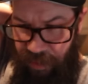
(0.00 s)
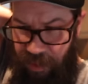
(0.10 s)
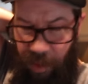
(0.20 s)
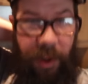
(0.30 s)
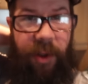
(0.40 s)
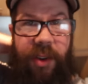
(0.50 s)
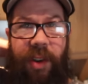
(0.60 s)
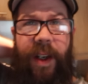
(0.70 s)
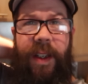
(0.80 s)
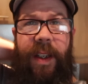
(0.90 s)
Jumping on the
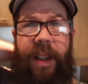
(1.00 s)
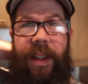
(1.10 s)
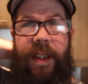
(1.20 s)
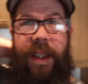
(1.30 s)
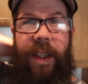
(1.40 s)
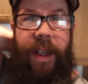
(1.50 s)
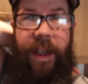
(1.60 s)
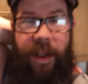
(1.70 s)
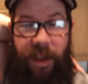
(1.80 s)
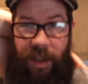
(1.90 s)
train and
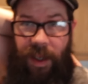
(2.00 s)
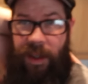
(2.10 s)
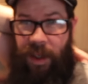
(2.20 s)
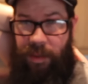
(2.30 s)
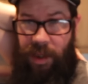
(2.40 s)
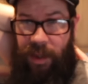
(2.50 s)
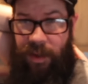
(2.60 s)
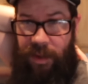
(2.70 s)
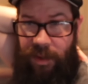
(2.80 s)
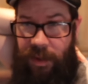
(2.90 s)
then heading up to London